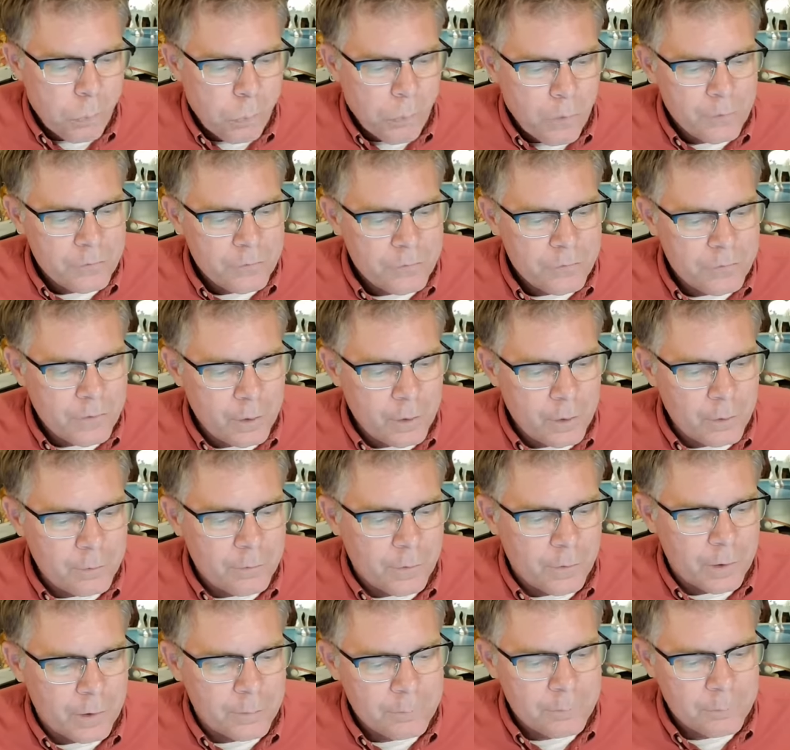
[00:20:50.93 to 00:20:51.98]

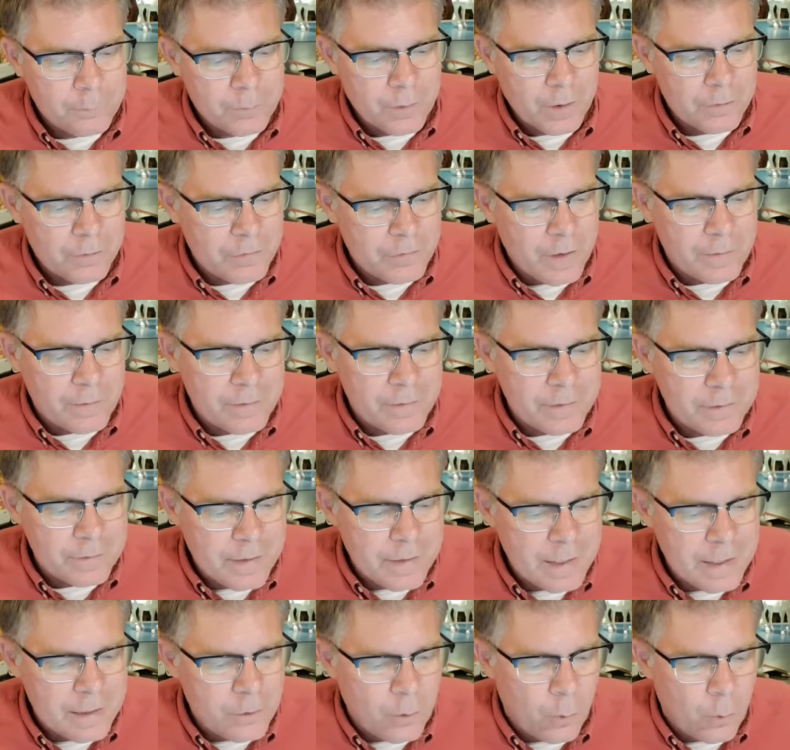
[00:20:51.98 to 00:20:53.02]
Silver.
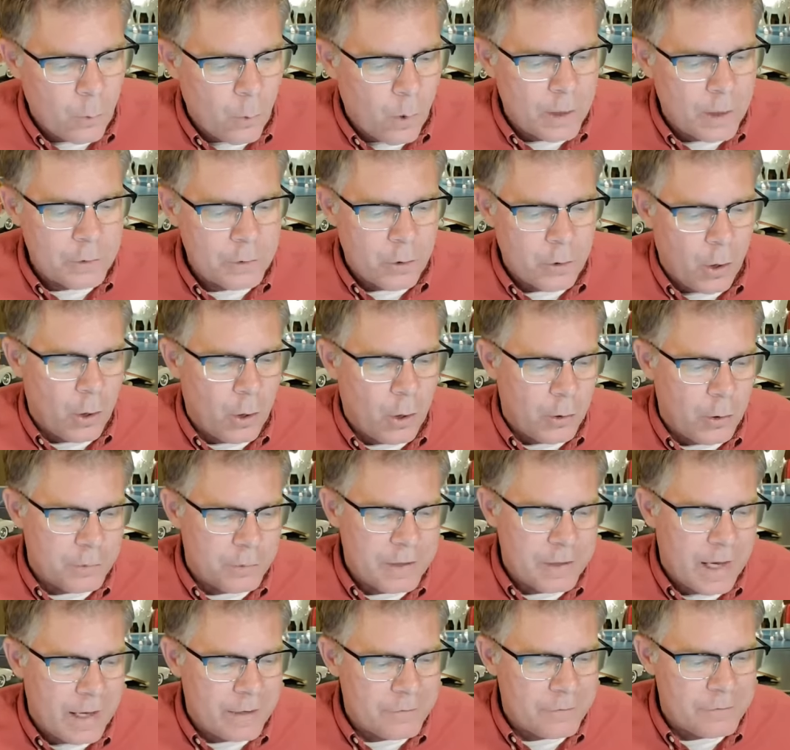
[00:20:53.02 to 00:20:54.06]
17 to 1 gold.
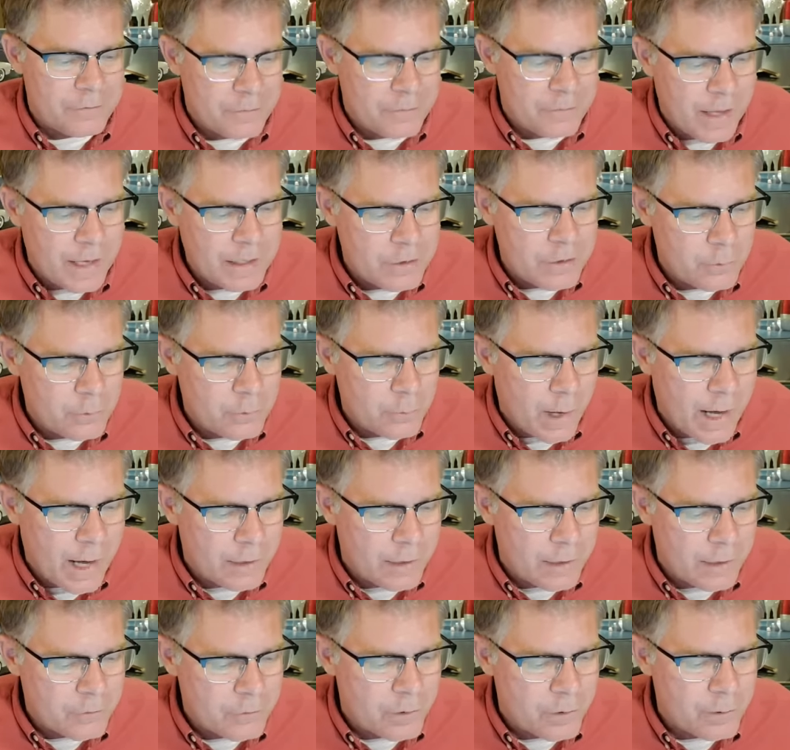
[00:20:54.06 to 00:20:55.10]
Yes, thank you,
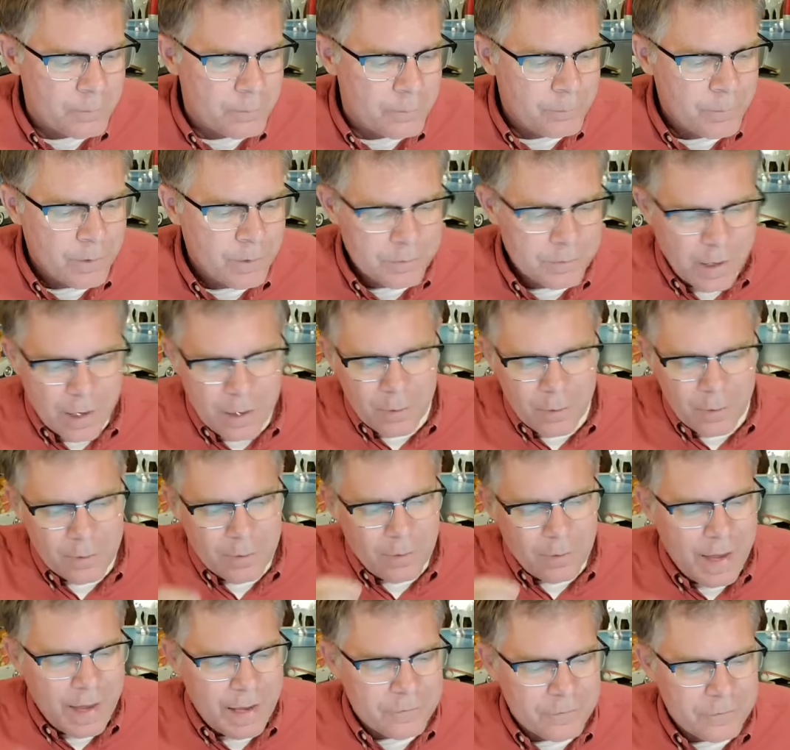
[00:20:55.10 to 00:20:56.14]
Roger. Daryl
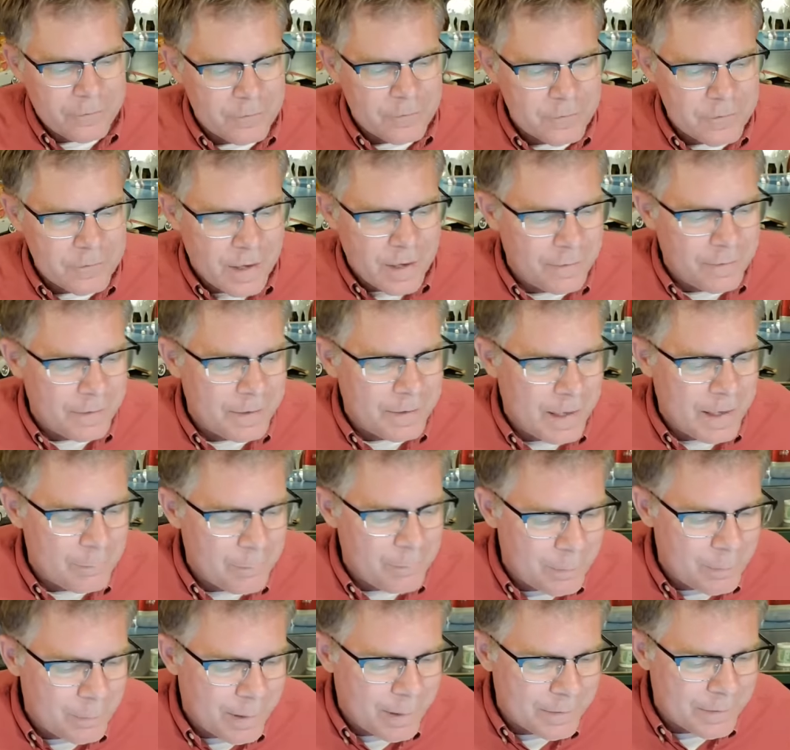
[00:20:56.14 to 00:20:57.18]
Glass is yelling at
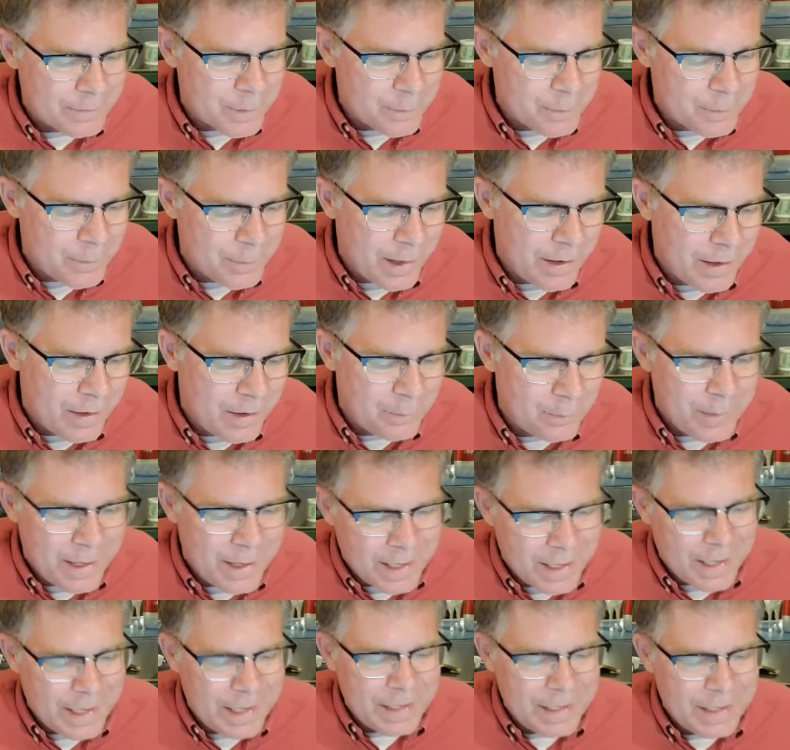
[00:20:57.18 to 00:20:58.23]
me about the bell.
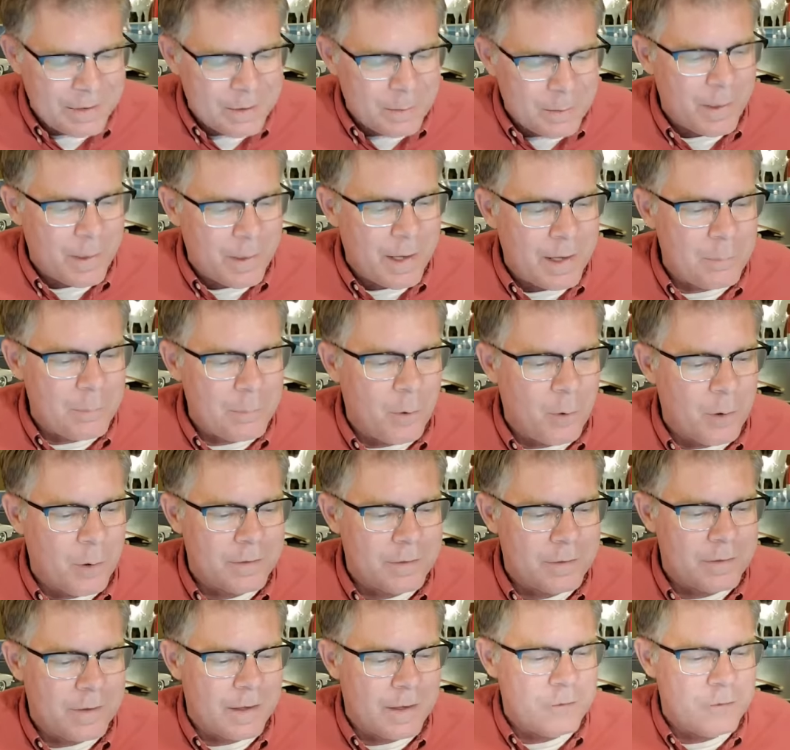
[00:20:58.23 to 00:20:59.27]
Man, I need to pay more
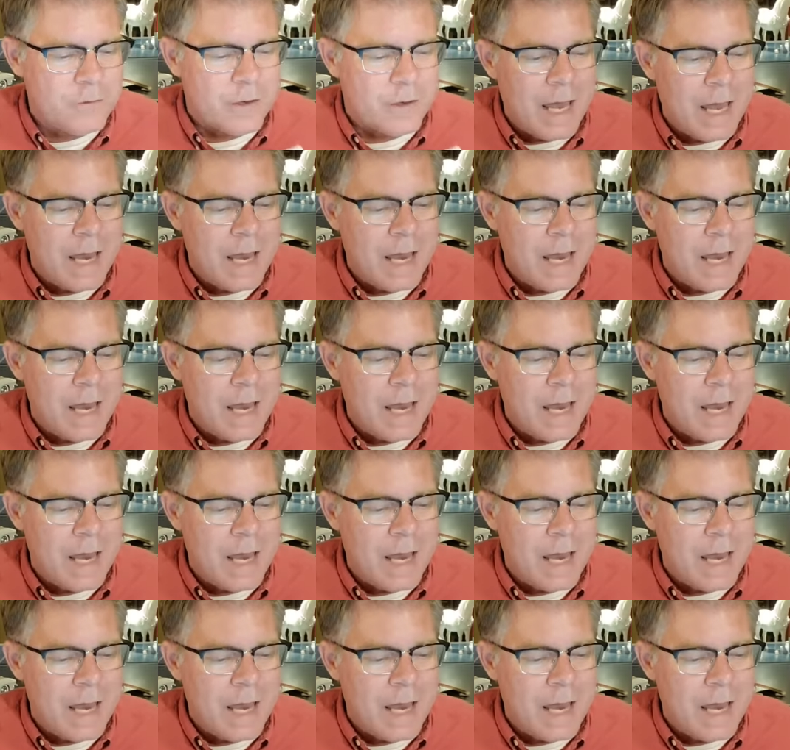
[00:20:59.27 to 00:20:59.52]
attention.